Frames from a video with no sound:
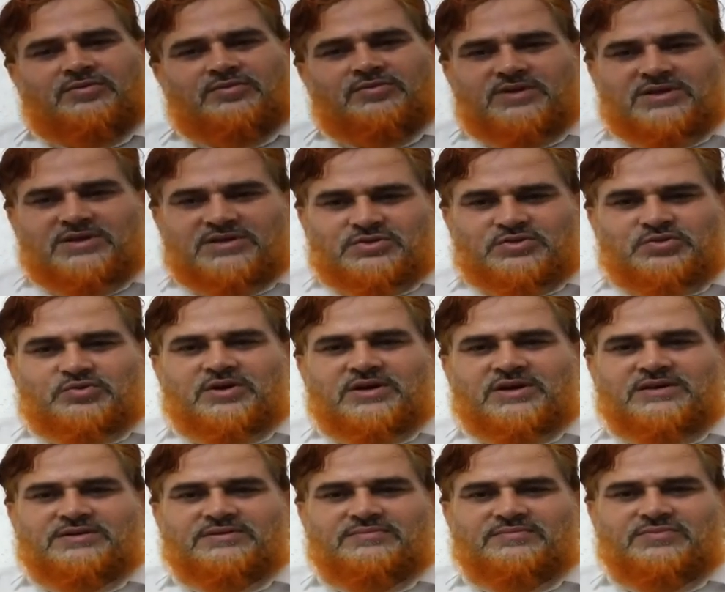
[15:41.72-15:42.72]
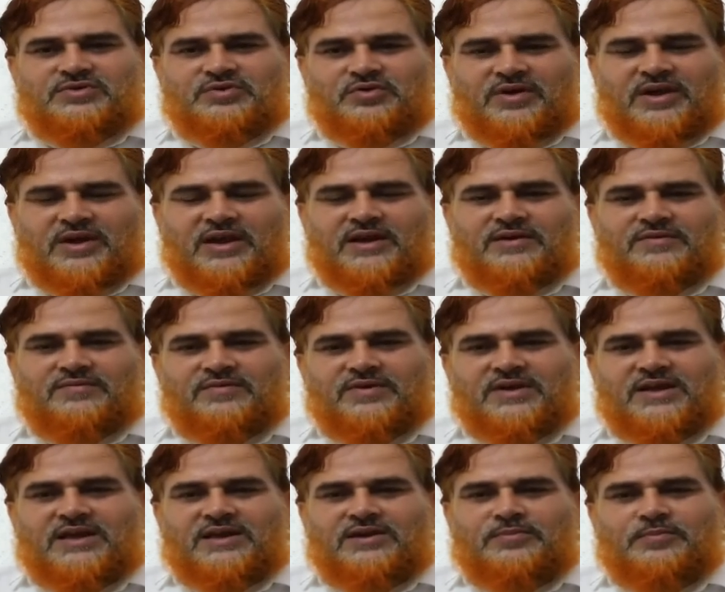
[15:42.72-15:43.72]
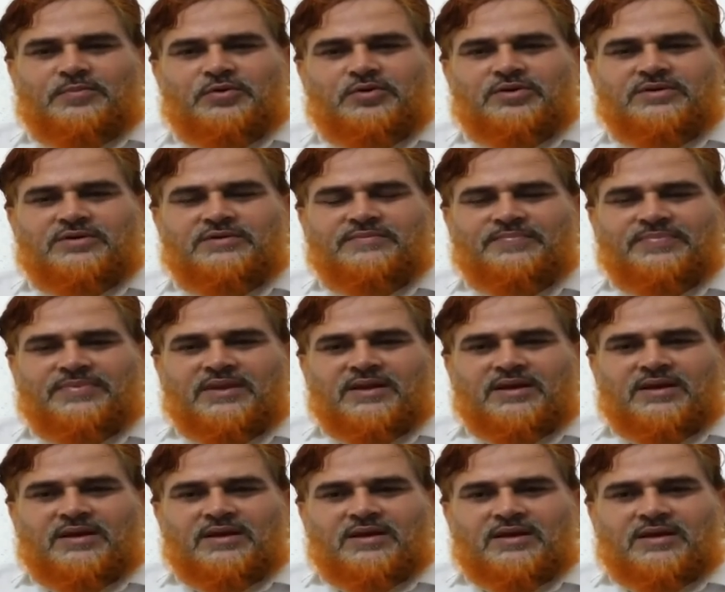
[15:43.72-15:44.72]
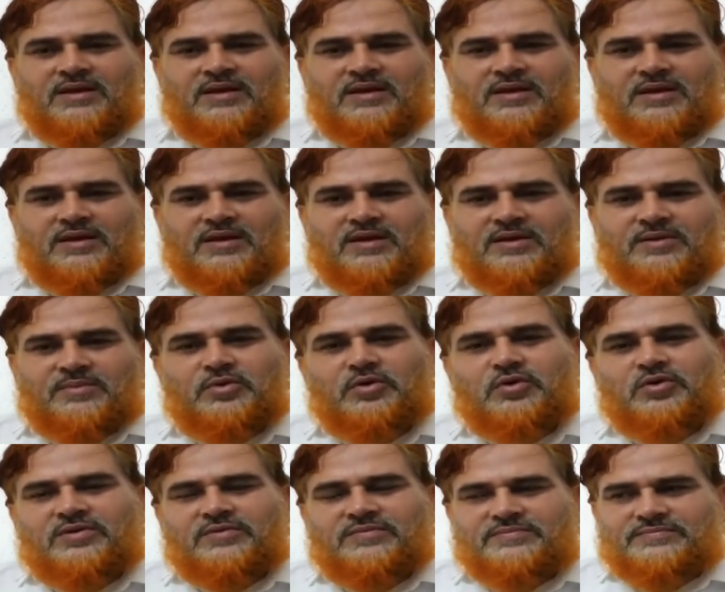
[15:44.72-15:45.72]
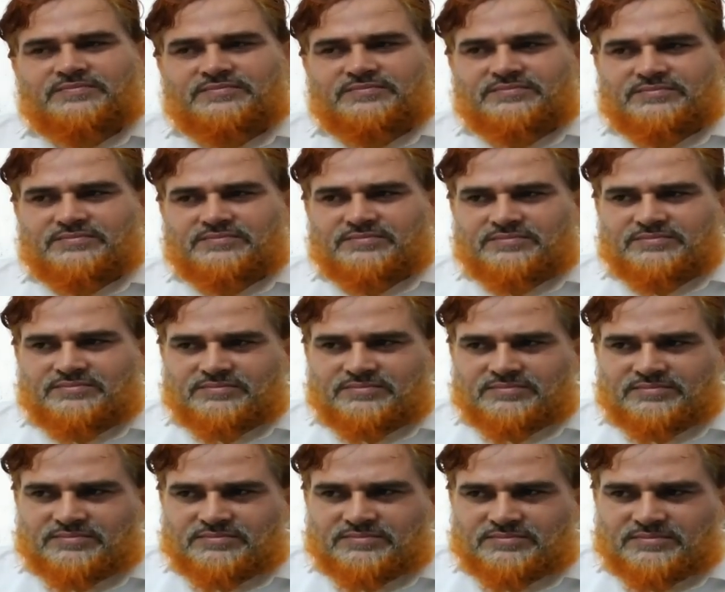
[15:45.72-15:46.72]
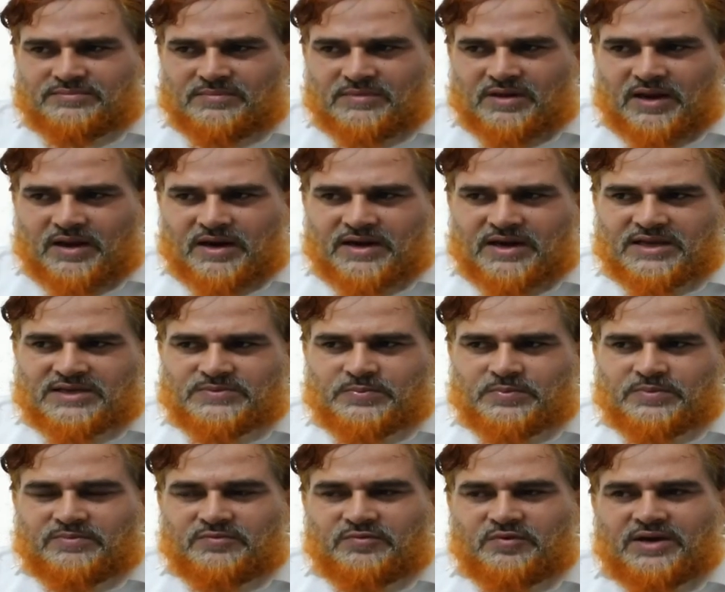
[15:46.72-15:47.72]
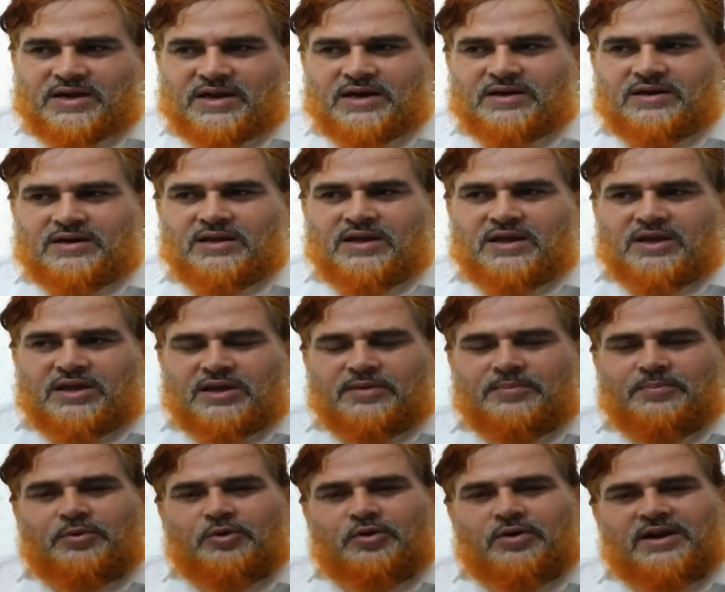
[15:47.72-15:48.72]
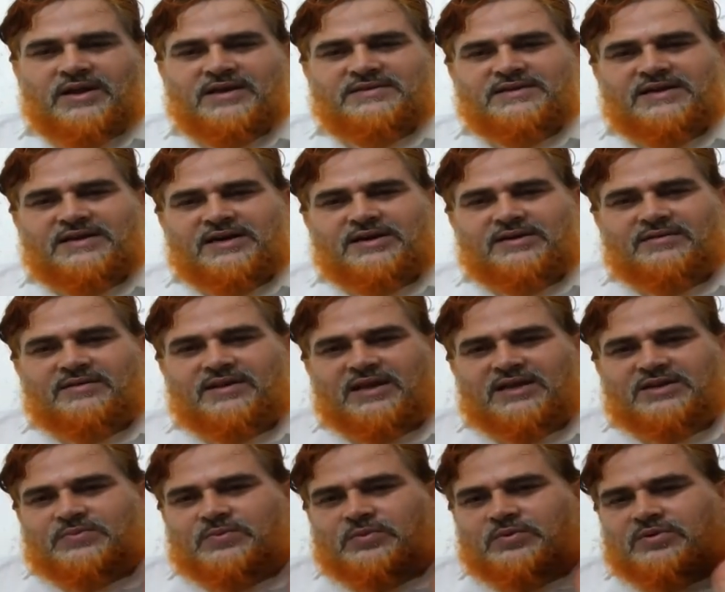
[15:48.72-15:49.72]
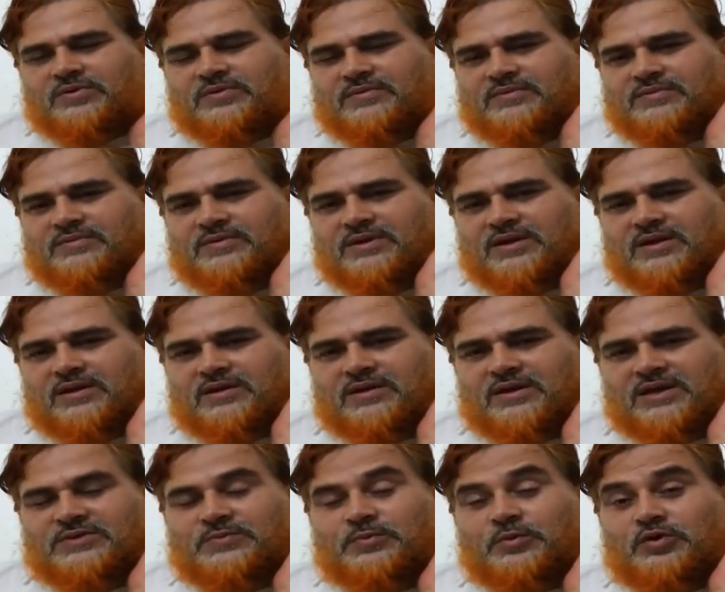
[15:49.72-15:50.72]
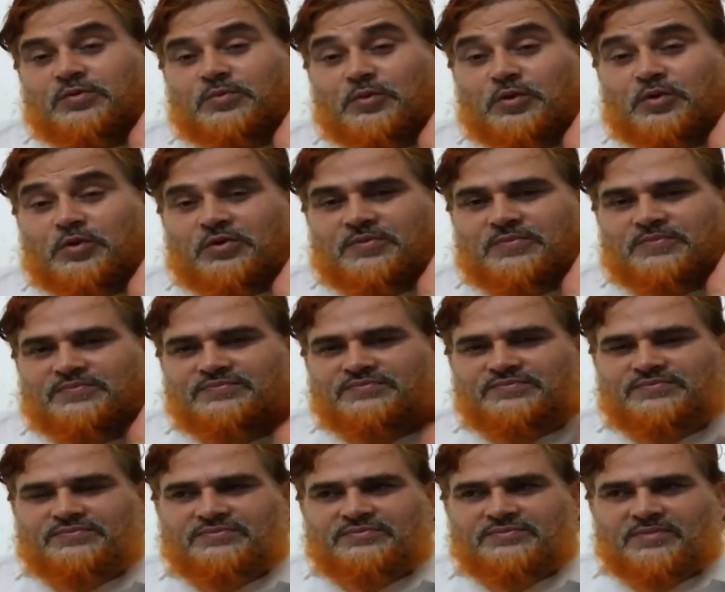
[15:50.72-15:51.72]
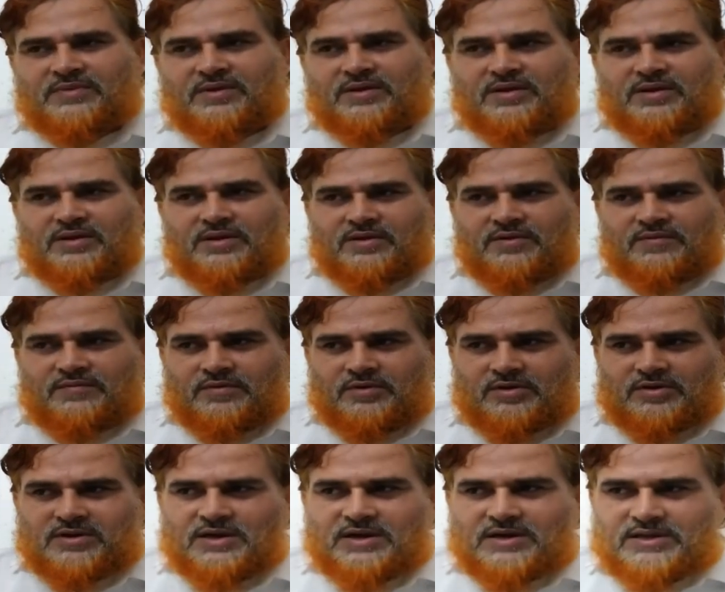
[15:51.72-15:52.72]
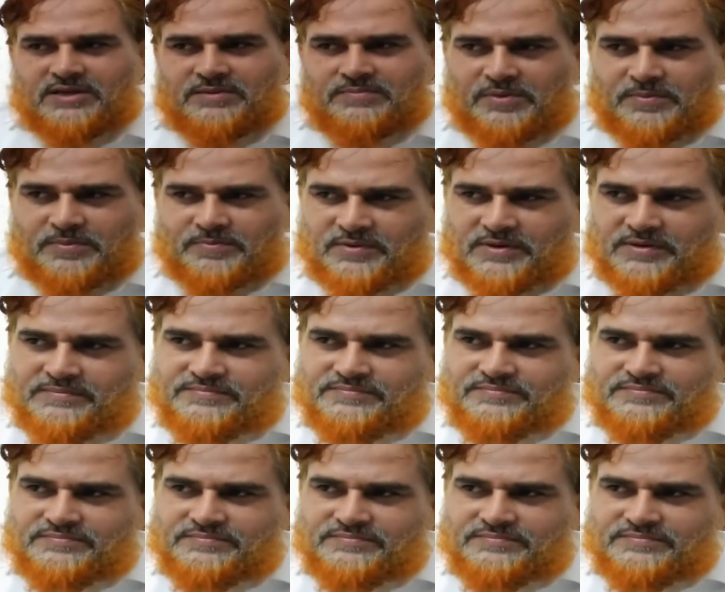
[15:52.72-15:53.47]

to the student, so we can import more and we can import less and export more for the other people.